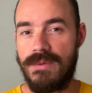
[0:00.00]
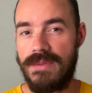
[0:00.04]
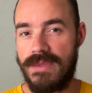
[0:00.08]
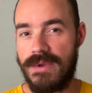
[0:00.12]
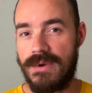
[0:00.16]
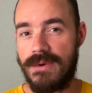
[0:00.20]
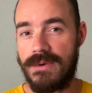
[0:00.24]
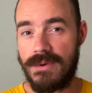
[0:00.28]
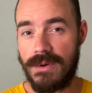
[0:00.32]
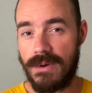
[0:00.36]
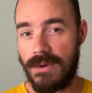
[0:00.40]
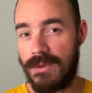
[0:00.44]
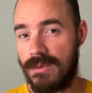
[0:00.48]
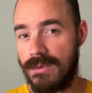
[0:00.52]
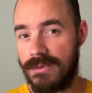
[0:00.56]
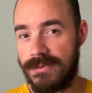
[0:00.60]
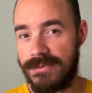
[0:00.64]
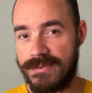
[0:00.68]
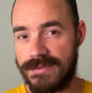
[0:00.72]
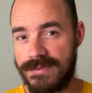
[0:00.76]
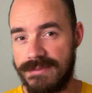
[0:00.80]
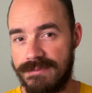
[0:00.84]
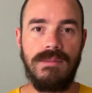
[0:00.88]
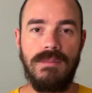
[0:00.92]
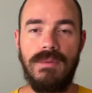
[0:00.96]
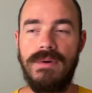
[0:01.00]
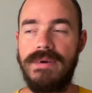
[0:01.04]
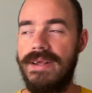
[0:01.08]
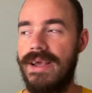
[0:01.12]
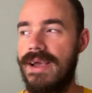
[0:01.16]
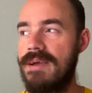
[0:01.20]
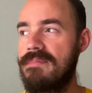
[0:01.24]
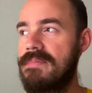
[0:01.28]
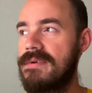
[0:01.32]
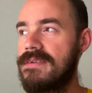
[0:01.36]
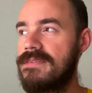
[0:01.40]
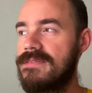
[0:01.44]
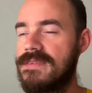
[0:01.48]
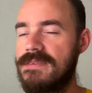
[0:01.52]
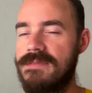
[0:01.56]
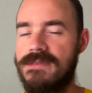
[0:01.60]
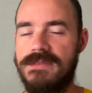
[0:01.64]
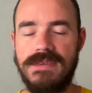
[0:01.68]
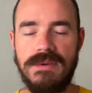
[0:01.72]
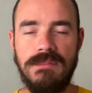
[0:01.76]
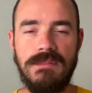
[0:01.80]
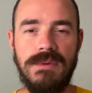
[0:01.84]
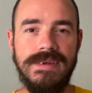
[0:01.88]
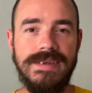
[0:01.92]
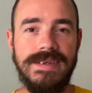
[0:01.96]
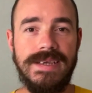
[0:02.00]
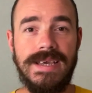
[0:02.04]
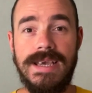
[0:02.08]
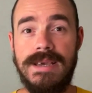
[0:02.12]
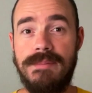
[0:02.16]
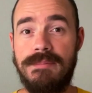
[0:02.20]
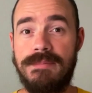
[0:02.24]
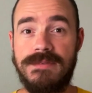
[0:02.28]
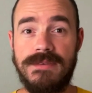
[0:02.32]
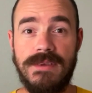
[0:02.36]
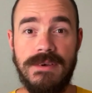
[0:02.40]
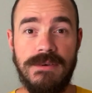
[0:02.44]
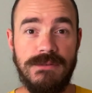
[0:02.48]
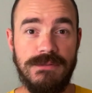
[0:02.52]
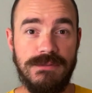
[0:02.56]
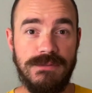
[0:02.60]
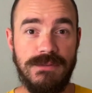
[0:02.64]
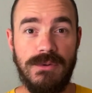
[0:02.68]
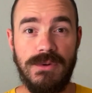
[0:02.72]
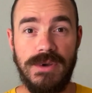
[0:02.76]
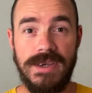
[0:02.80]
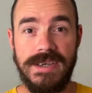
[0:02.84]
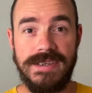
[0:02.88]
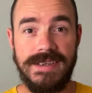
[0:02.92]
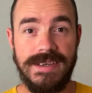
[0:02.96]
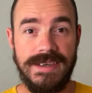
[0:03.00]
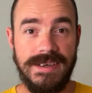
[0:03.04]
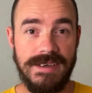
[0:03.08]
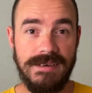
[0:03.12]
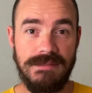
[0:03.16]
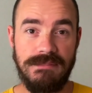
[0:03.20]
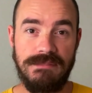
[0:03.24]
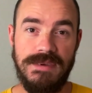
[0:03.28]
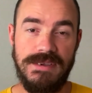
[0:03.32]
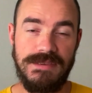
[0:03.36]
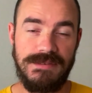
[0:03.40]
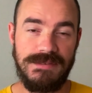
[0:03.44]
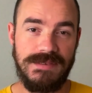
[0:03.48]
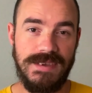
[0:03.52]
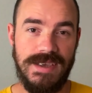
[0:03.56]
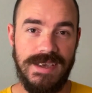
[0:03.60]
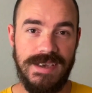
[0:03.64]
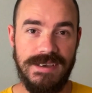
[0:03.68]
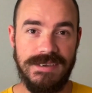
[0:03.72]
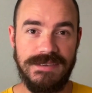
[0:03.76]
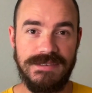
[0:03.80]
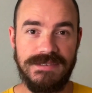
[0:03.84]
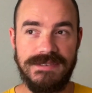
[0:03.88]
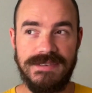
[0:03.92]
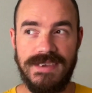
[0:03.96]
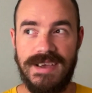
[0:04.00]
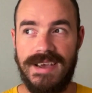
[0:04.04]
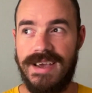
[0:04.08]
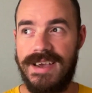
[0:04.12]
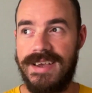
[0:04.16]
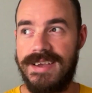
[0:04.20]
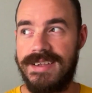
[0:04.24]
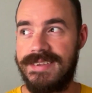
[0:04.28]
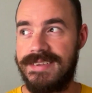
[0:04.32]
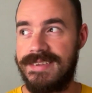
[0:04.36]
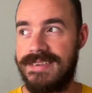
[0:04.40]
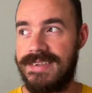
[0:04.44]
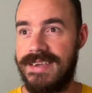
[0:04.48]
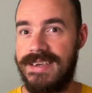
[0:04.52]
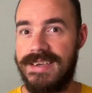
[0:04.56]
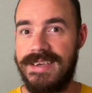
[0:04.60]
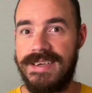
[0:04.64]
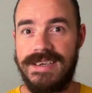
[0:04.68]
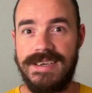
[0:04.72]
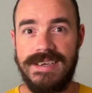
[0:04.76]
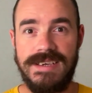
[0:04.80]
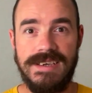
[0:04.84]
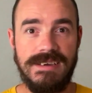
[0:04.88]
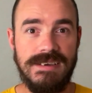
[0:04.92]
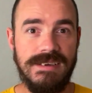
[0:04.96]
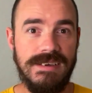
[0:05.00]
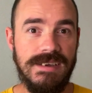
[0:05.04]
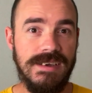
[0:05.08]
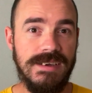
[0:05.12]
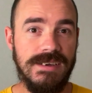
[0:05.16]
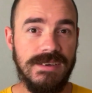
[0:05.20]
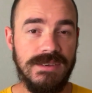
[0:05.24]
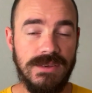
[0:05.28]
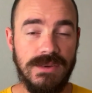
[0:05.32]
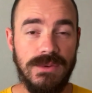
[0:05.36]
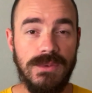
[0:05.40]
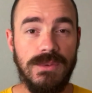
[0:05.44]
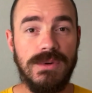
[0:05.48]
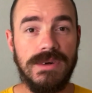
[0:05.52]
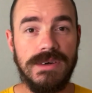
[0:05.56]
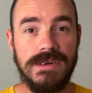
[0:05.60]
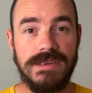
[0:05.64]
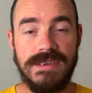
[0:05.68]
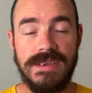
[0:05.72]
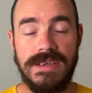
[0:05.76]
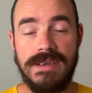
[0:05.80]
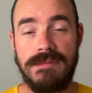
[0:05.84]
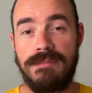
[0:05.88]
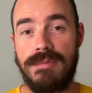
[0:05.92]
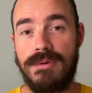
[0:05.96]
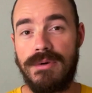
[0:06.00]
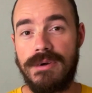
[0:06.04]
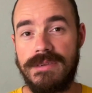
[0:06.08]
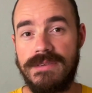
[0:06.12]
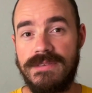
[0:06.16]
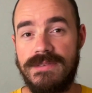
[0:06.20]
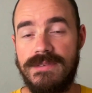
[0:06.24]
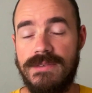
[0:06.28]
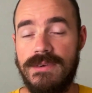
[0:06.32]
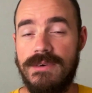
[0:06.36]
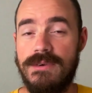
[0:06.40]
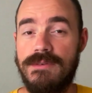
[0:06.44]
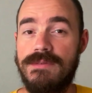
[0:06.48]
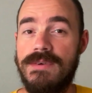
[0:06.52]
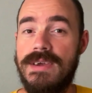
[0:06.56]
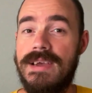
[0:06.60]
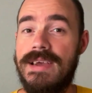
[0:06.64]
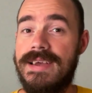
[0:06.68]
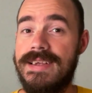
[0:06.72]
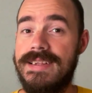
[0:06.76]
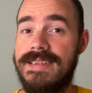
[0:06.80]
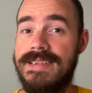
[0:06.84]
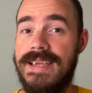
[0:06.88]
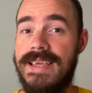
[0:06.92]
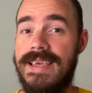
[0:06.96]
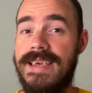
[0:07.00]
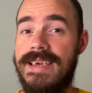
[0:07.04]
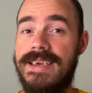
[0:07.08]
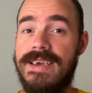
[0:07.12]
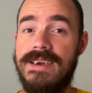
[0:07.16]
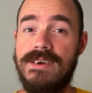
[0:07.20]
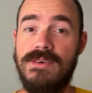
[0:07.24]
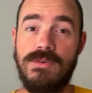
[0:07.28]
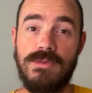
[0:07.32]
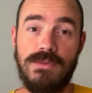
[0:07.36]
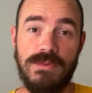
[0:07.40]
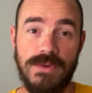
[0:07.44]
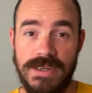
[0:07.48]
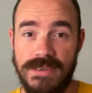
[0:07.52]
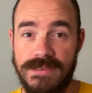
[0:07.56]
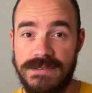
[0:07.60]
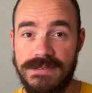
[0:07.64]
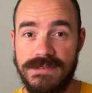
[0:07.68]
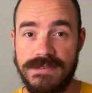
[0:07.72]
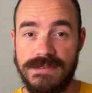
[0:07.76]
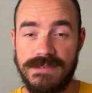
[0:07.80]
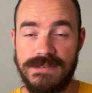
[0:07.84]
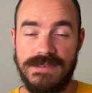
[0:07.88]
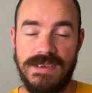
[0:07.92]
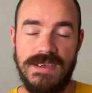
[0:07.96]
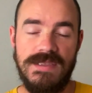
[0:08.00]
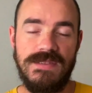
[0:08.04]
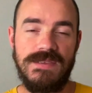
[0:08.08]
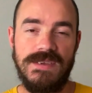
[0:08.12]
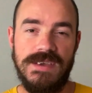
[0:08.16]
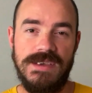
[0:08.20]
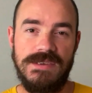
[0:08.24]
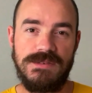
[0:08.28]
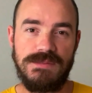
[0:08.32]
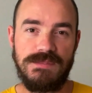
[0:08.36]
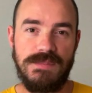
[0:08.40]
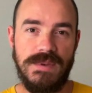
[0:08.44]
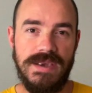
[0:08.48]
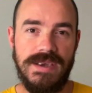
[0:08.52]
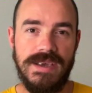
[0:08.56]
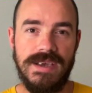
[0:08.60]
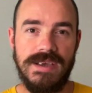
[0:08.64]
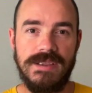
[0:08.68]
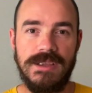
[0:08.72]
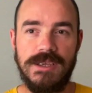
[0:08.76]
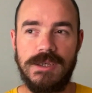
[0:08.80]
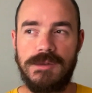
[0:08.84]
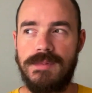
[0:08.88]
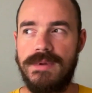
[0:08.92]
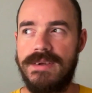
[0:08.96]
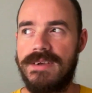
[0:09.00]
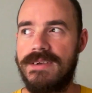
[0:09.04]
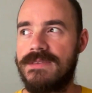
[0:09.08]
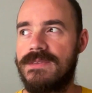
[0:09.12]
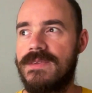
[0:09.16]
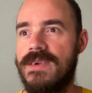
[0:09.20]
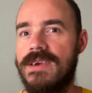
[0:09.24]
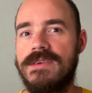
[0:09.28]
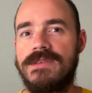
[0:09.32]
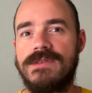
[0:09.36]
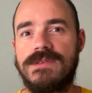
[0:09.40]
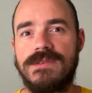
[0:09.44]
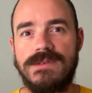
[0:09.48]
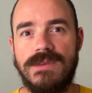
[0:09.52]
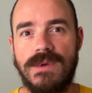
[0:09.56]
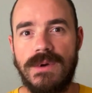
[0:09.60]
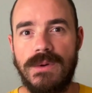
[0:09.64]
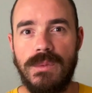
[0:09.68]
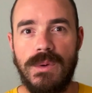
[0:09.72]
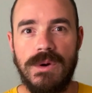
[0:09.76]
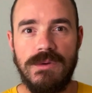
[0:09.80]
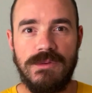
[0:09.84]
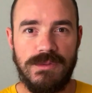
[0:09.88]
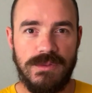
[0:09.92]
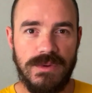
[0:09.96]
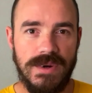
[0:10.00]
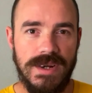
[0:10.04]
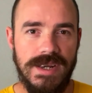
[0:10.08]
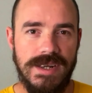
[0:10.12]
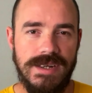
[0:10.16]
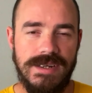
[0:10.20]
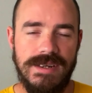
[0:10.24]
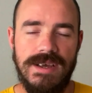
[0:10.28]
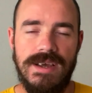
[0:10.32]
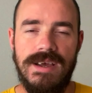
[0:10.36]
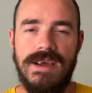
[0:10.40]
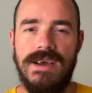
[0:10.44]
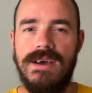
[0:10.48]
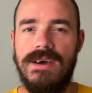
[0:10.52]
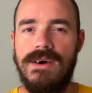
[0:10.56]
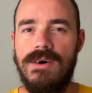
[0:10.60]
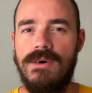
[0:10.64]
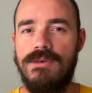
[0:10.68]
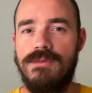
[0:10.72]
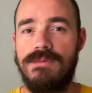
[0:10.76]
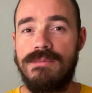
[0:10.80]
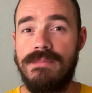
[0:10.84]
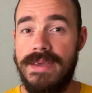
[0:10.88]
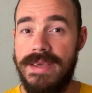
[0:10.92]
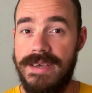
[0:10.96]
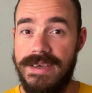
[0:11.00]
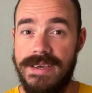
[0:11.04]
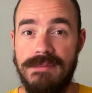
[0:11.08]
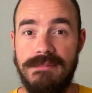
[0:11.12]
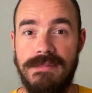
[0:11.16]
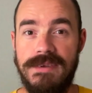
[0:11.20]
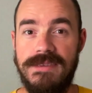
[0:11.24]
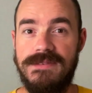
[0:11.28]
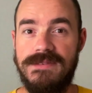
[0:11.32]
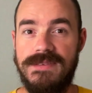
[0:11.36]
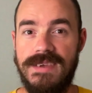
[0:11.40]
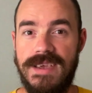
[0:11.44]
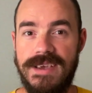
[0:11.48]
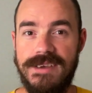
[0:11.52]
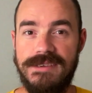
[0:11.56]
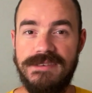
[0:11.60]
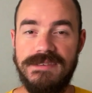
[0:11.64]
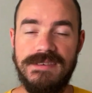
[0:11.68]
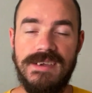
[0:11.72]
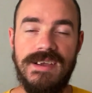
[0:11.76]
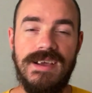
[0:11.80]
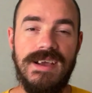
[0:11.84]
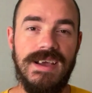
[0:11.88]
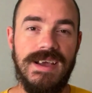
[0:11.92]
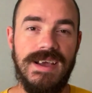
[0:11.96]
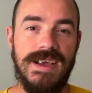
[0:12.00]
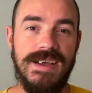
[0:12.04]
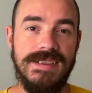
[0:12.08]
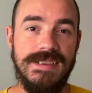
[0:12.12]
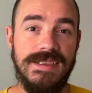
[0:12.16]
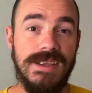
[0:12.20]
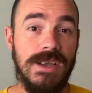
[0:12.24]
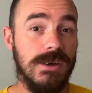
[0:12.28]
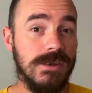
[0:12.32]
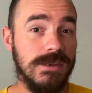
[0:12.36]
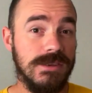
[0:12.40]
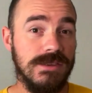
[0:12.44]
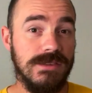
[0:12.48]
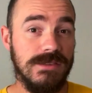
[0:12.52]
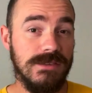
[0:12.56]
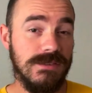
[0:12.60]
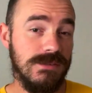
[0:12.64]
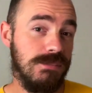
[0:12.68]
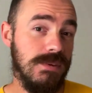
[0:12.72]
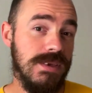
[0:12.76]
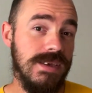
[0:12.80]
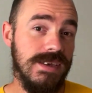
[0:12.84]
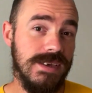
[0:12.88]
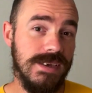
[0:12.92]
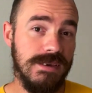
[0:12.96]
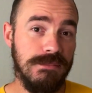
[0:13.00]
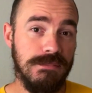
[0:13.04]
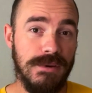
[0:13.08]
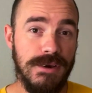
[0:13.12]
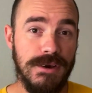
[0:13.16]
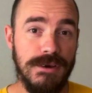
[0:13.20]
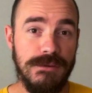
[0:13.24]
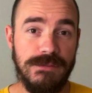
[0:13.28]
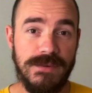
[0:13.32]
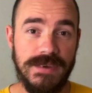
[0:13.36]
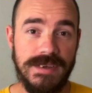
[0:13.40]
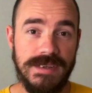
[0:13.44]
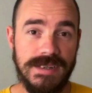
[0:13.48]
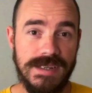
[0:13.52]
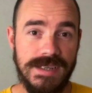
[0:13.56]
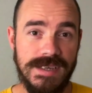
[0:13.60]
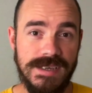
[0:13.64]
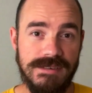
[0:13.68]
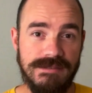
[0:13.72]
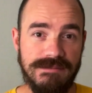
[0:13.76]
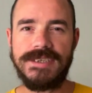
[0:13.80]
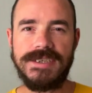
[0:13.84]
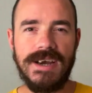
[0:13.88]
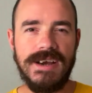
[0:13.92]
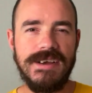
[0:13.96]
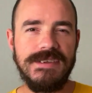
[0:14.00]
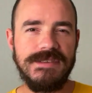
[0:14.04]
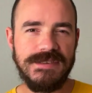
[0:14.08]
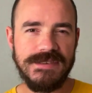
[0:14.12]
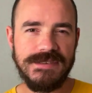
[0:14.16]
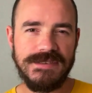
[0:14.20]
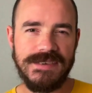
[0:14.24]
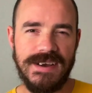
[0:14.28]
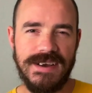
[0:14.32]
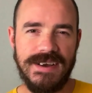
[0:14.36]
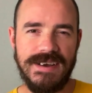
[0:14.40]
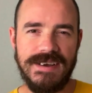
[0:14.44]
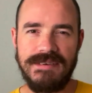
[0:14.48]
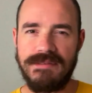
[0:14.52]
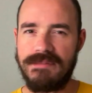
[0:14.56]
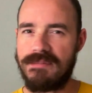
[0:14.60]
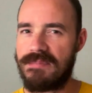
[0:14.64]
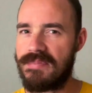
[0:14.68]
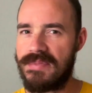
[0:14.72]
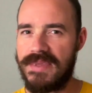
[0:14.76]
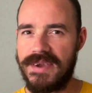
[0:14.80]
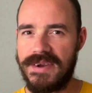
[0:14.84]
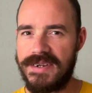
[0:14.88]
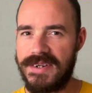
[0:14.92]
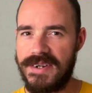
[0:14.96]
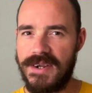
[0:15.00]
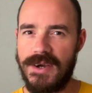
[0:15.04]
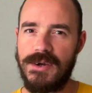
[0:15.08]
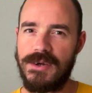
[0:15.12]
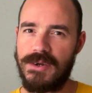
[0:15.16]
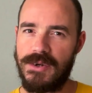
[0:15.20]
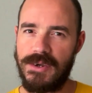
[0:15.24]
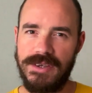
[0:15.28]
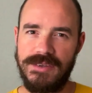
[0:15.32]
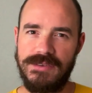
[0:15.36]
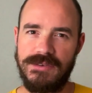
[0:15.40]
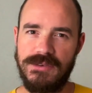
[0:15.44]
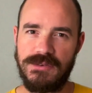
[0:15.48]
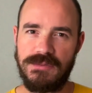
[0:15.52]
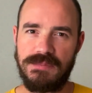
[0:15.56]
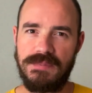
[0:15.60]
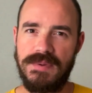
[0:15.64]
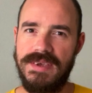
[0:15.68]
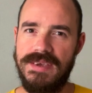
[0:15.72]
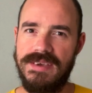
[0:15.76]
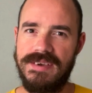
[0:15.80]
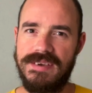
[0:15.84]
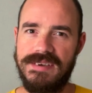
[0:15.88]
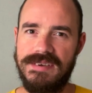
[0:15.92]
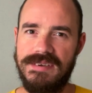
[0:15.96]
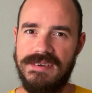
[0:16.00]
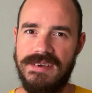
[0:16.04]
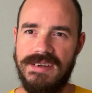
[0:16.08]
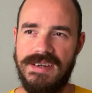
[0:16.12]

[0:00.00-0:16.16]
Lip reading: with your goals? What happens if someone keeps avoiding mistakes and they ignore the importance of taking risks as they speak English because they're so afraid of making mistakes and not speaking perfectly? Chances are they're not going to speak.